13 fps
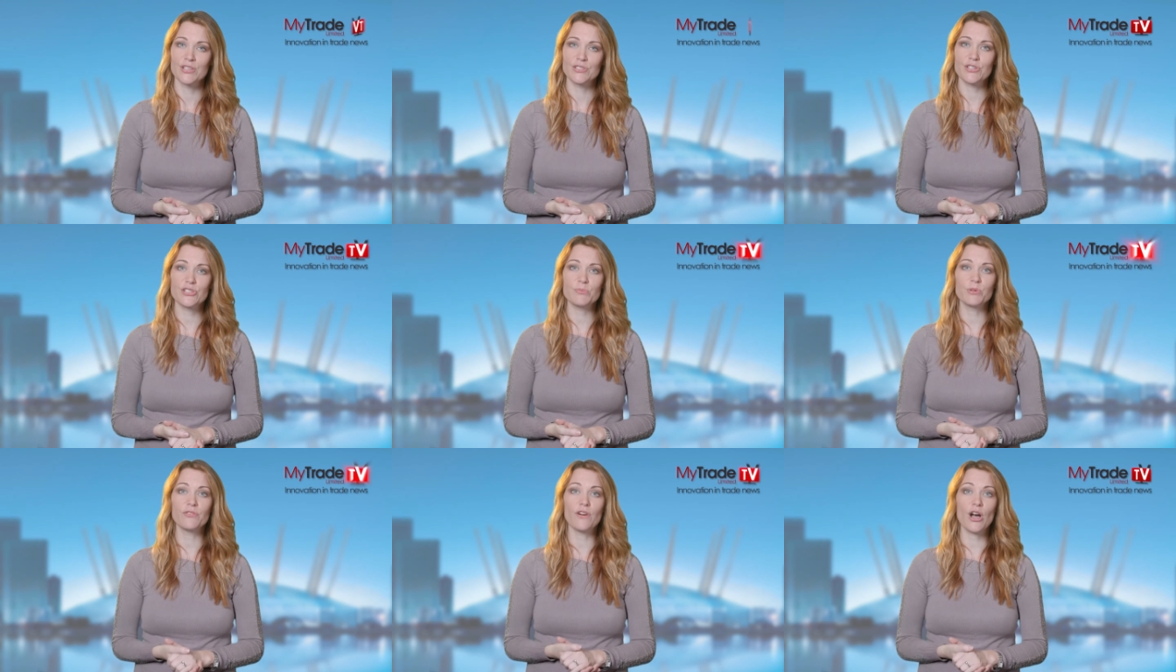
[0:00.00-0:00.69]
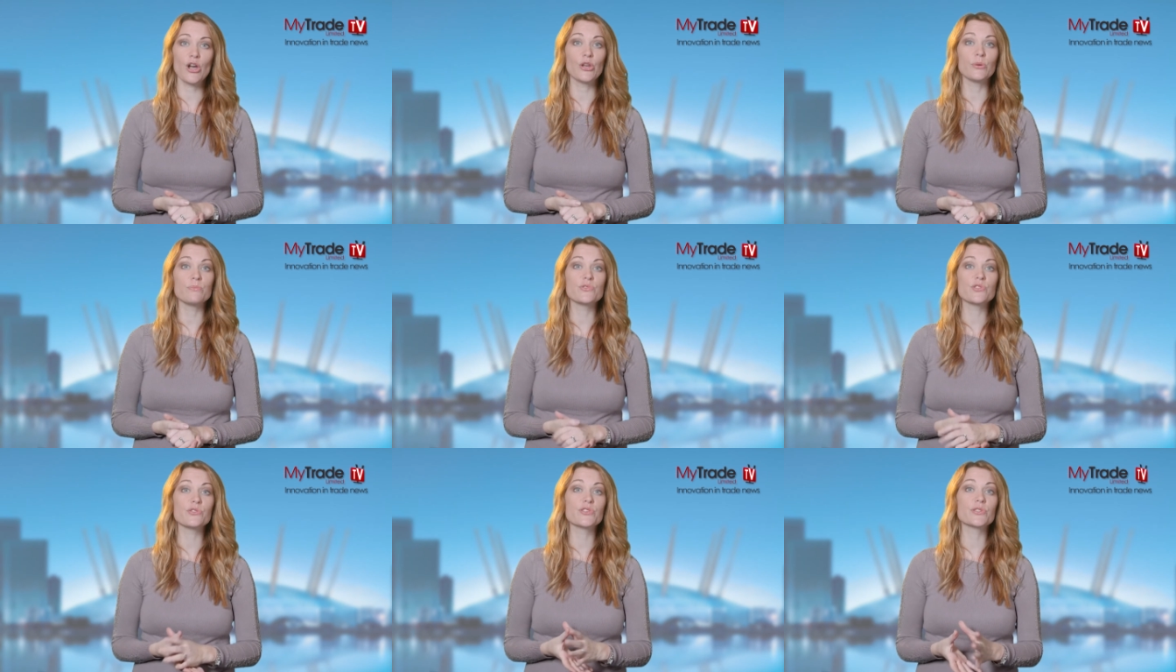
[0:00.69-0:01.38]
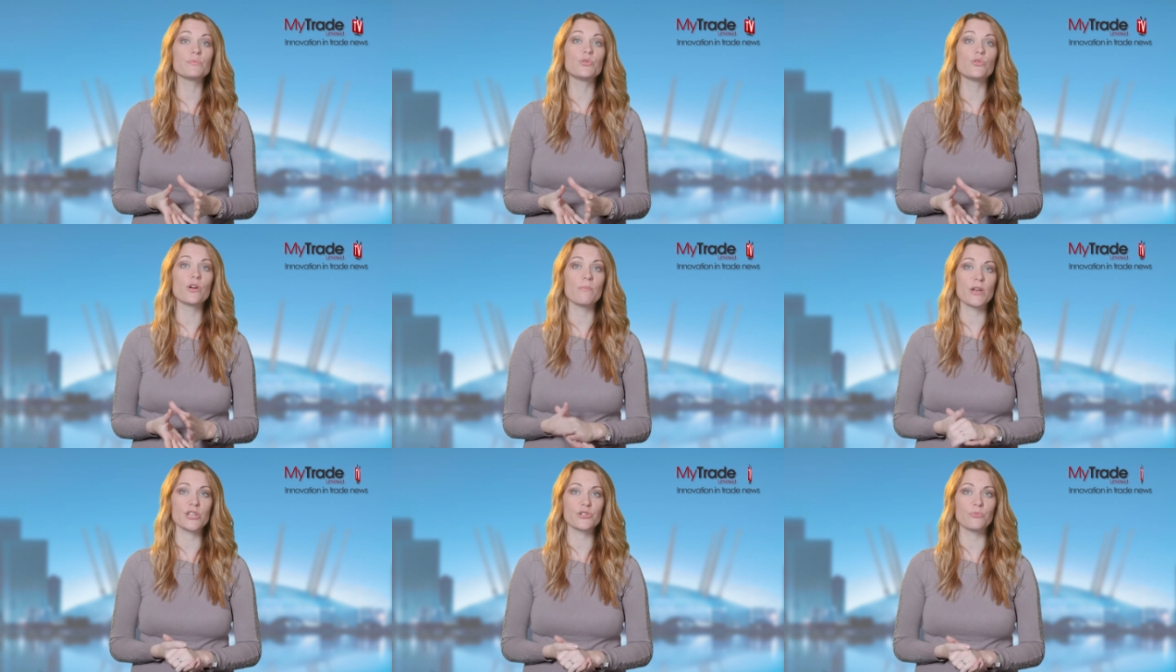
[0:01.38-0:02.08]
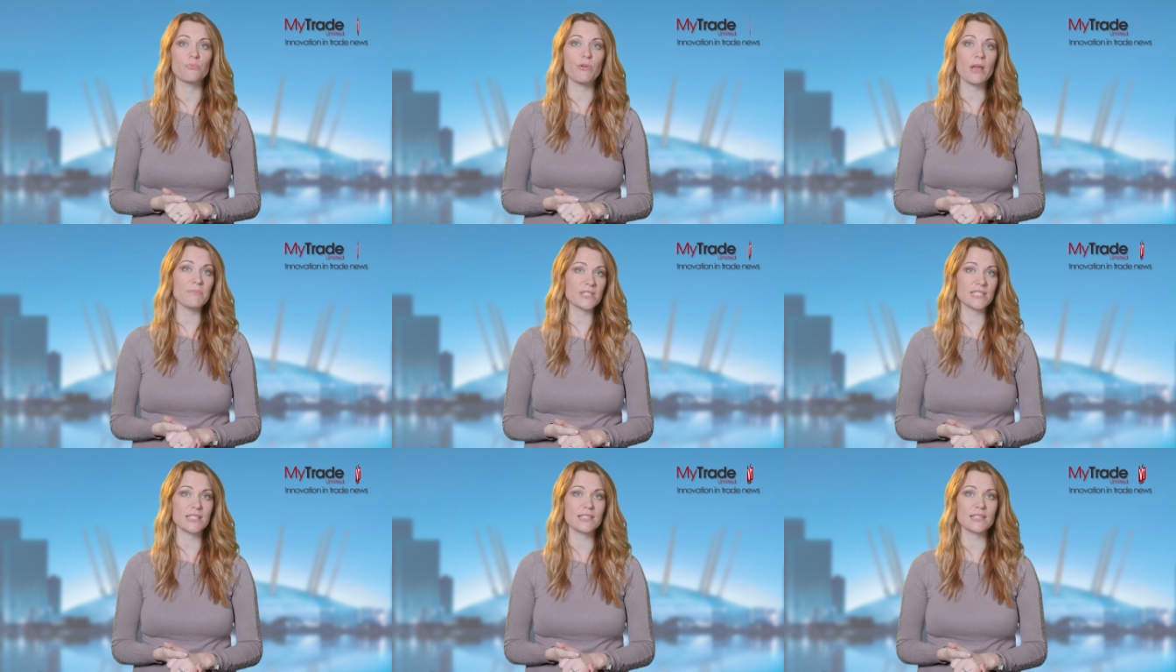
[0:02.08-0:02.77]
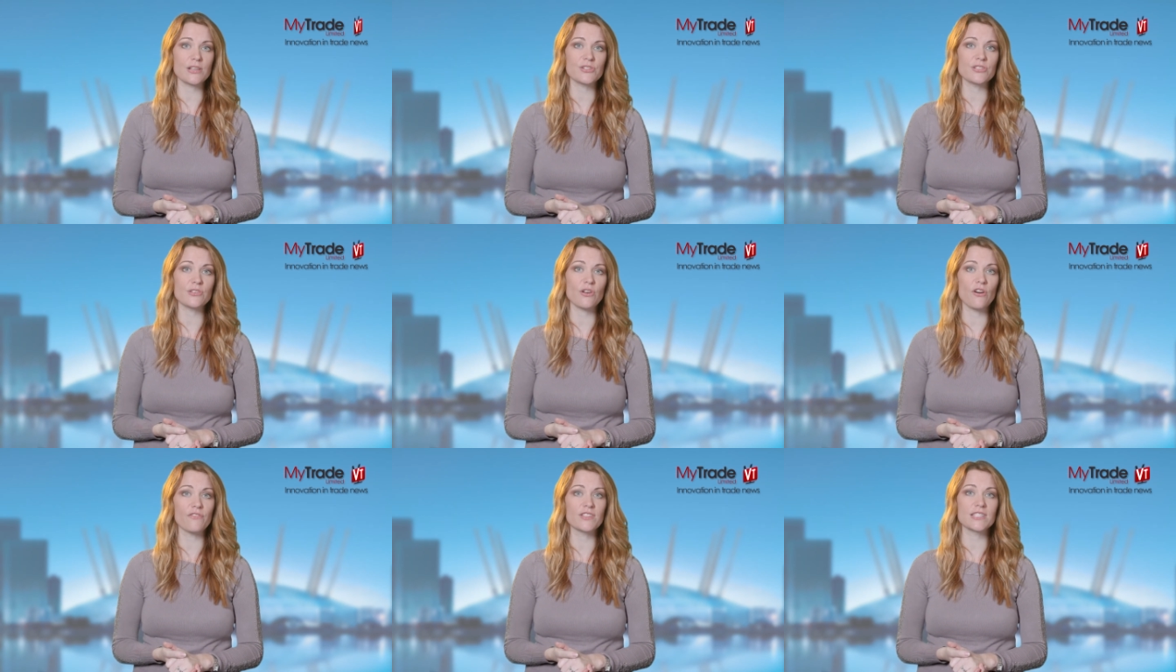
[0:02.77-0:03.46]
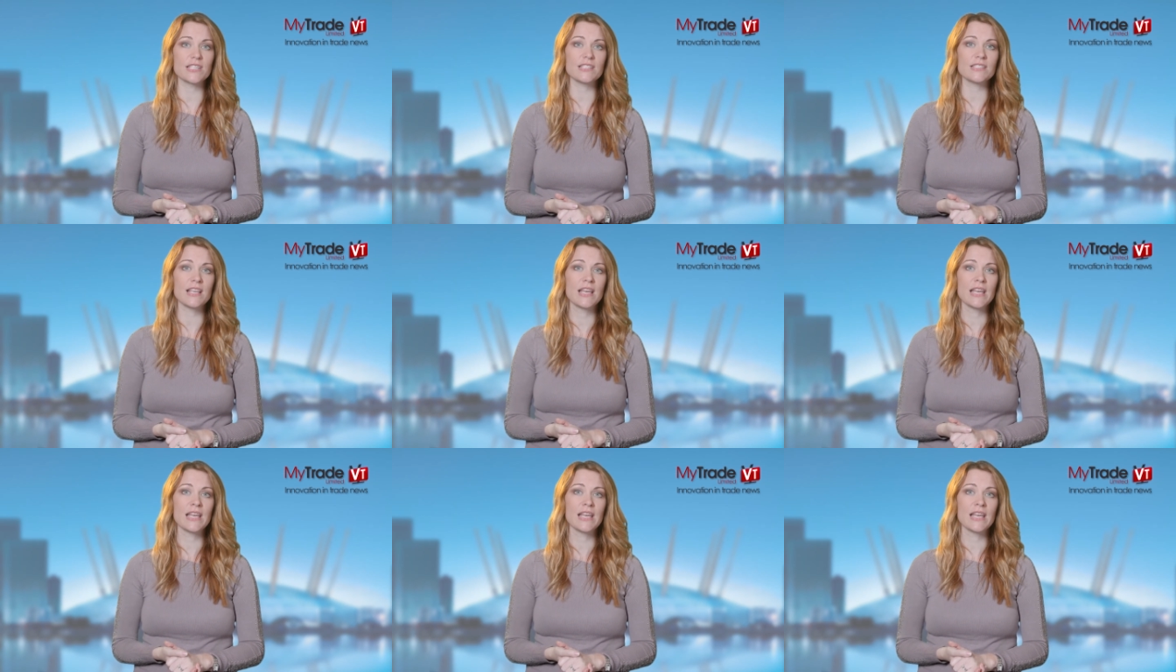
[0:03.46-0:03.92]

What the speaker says: Suitable for homes or small commercial premises such as offices,